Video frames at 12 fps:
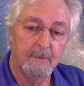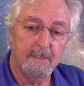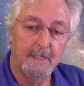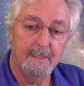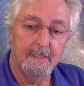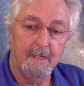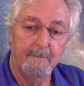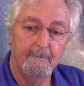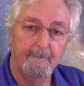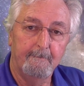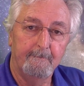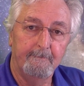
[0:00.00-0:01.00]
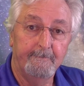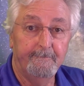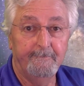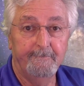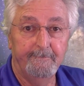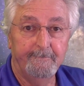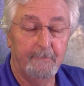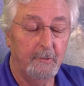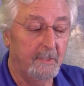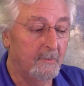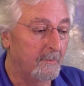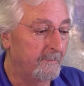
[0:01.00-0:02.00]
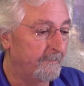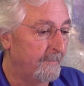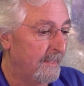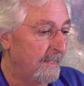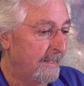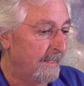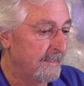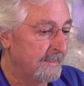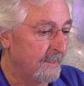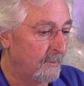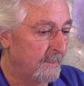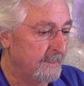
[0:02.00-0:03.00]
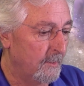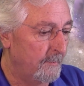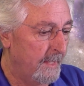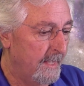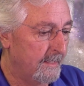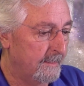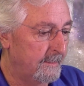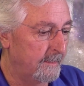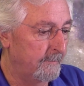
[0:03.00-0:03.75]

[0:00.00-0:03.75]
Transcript: nighttime. Pretty cool. So let's go back to the